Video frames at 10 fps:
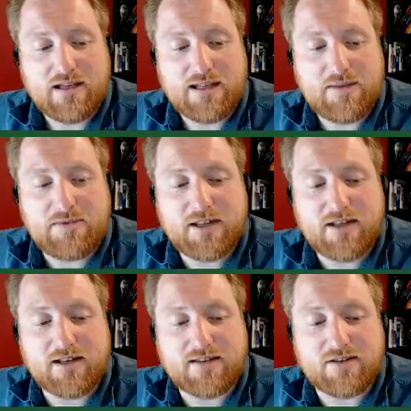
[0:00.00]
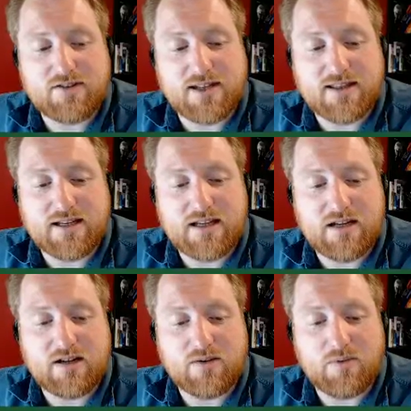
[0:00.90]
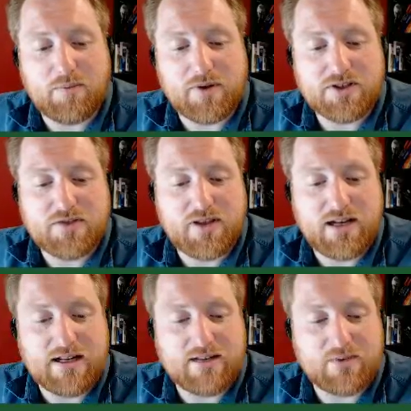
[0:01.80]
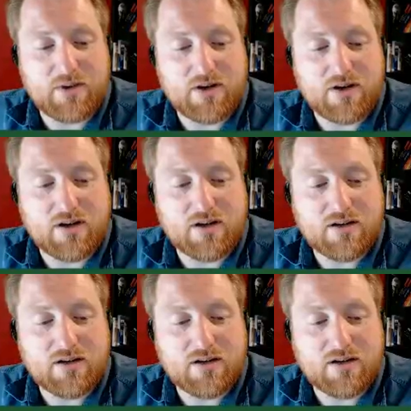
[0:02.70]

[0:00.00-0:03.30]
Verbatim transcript: Keep telling us there's nothing here. What a bunch of idiots we are.